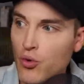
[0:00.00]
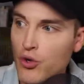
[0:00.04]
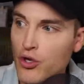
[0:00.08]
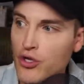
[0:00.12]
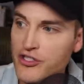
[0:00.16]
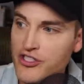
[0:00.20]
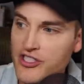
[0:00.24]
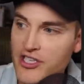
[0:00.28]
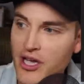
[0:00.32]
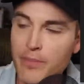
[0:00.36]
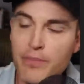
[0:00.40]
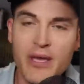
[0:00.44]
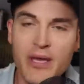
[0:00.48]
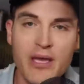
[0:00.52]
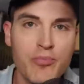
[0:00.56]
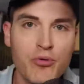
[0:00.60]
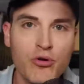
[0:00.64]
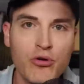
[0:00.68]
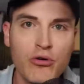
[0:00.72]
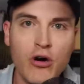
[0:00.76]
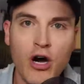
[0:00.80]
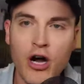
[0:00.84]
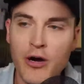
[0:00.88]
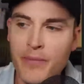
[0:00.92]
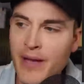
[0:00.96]
some
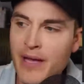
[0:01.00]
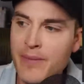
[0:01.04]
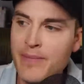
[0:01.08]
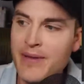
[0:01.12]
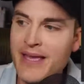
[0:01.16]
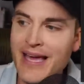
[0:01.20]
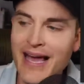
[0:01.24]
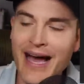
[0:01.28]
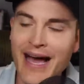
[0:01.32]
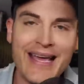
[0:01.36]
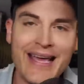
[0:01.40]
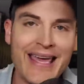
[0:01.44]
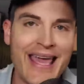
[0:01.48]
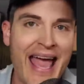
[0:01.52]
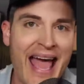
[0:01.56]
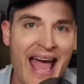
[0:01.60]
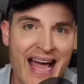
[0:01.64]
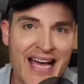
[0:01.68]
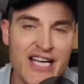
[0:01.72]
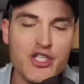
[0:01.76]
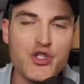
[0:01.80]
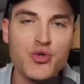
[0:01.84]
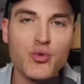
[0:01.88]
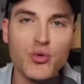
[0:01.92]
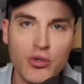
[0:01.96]
people are maybe a
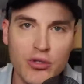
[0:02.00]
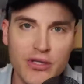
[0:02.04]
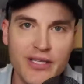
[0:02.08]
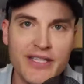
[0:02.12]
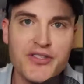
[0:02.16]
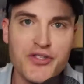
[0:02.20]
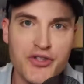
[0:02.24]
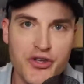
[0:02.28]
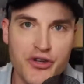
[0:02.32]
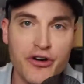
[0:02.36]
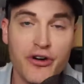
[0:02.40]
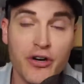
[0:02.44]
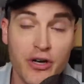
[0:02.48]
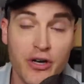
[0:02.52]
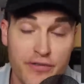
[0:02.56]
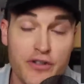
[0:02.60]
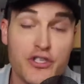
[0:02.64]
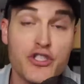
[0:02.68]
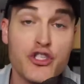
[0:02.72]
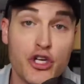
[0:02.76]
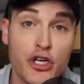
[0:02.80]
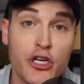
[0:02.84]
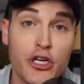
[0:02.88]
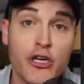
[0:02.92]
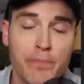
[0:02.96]
casual listener of a
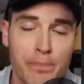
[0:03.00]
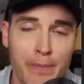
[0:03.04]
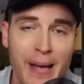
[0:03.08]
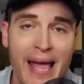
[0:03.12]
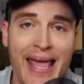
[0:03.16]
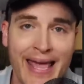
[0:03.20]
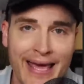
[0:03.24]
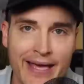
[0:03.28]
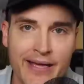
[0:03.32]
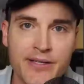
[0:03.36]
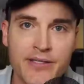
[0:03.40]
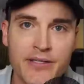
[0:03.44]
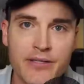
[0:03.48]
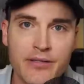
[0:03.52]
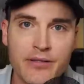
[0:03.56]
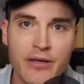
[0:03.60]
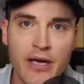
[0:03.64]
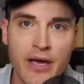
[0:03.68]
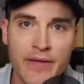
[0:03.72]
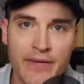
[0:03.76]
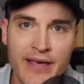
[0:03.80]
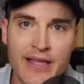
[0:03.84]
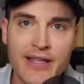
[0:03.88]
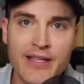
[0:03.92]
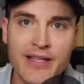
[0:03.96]
certain band
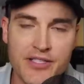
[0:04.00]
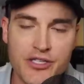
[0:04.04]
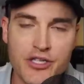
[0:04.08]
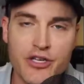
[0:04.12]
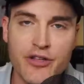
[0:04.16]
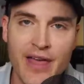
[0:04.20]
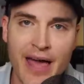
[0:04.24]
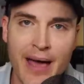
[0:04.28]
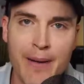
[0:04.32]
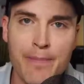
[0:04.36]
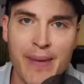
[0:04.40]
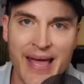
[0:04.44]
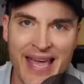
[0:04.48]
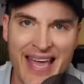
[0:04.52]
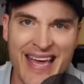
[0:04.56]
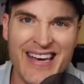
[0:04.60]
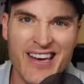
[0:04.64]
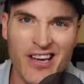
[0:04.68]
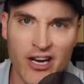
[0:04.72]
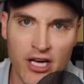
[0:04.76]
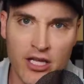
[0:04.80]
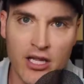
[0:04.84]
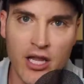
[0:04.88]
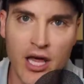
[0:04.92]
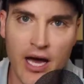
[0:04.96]
and they listen to that band
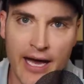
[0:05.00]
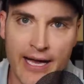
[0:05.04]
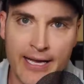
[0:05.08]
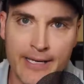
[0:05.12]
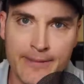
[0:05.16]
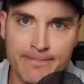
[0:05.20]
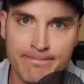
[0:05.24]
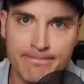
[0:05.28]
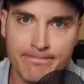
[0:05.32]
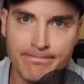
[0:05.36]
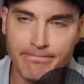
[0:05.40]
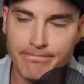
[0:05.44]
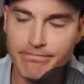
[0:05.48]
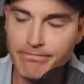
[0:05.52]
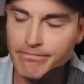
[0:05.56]
online